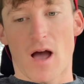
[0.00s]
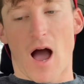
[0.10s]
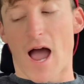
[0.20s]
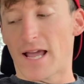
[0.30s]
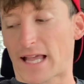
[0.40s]

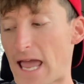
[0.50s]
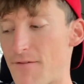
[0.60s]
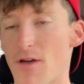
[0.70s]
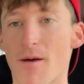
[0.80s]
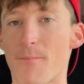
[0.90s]
I
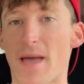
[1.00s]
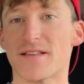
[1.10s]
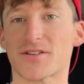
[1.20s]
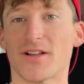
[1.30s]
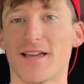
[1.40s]
gave him
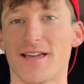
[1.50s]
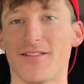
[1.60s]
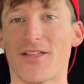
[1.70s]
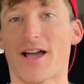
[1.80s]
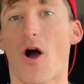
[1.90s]
basically
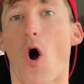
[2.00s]
like a